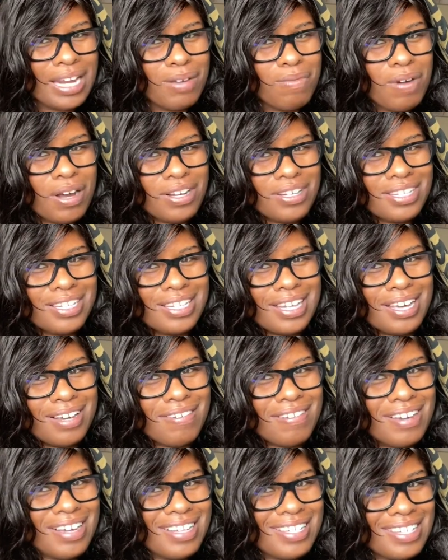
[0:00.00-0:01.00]
Works
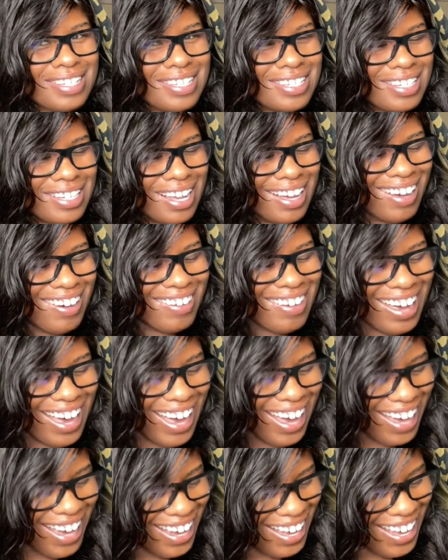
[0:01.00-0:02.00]
secrets?
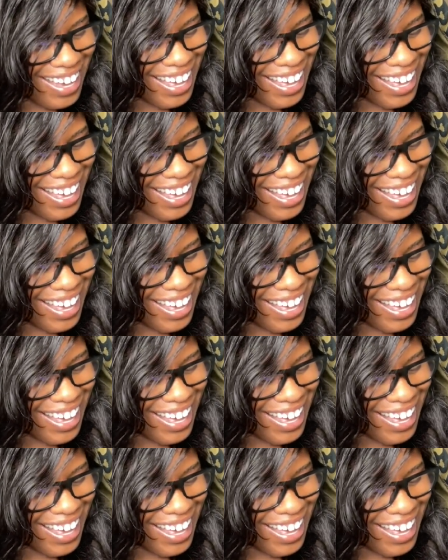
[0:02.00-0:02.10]
Okay.